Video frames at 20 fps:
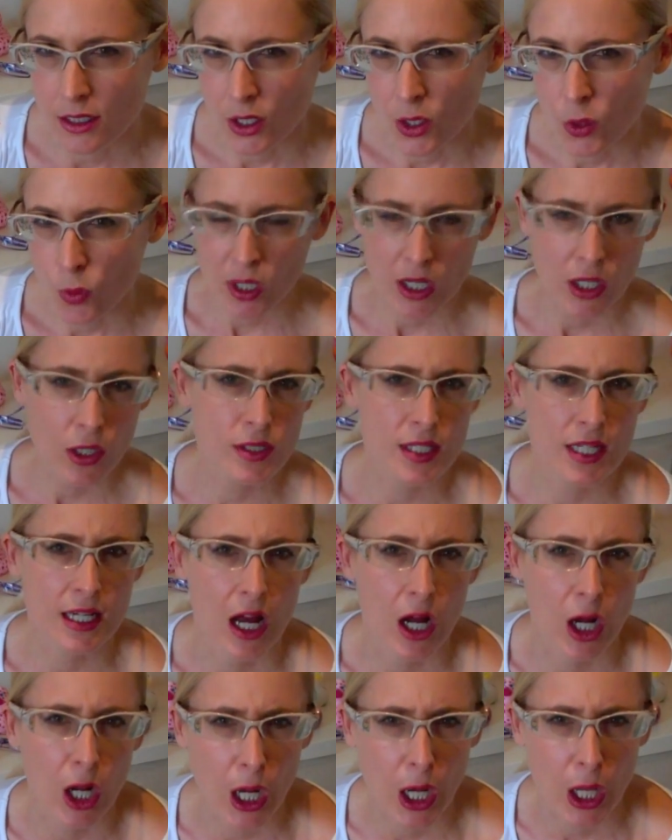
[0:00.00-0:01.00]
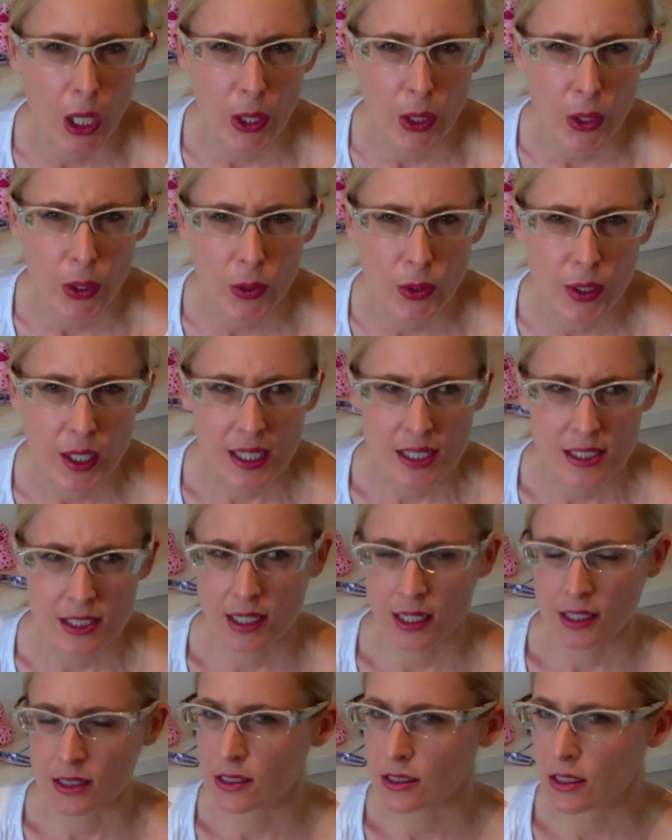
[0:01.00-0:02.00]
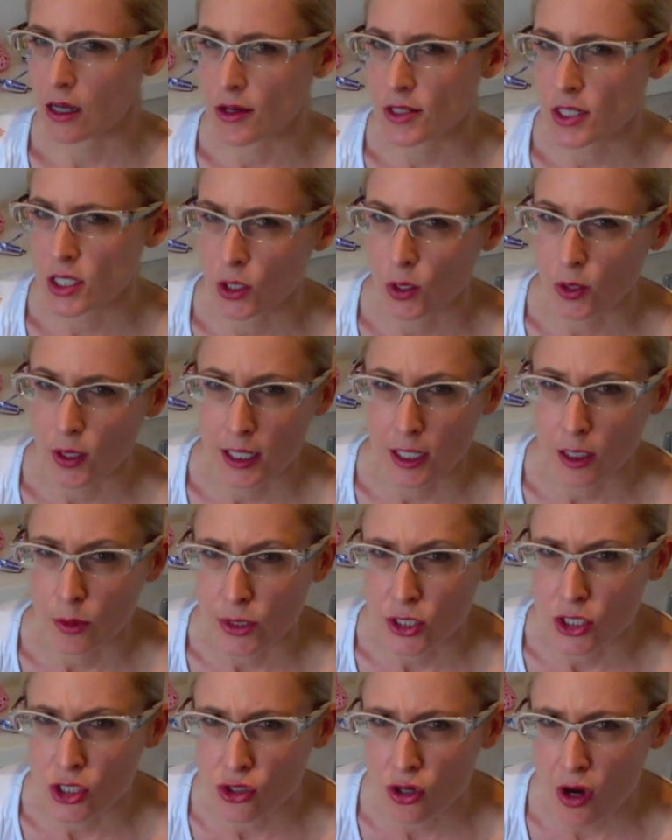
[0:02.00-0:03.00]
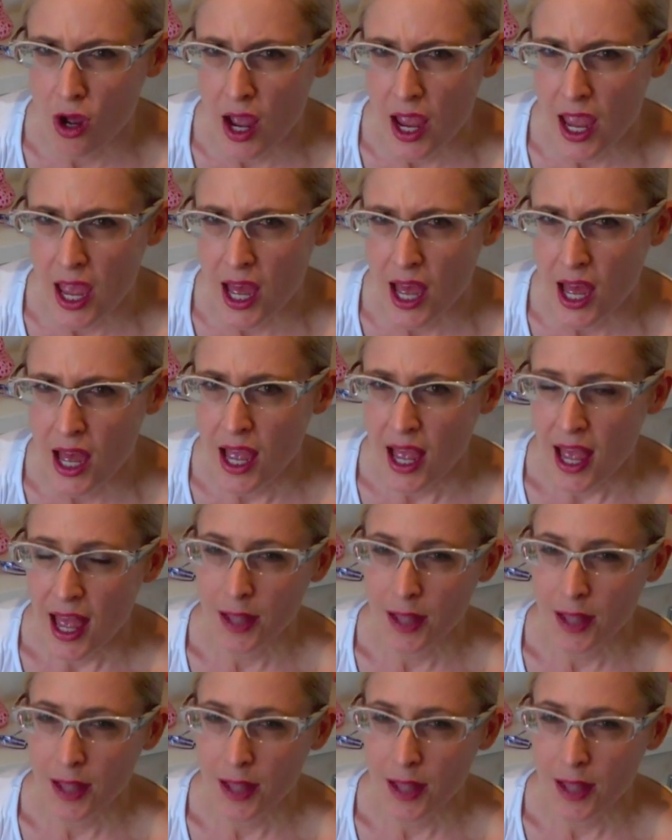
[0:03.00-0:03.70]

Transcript: we're losing our glow, skin starting to look a little bit drier,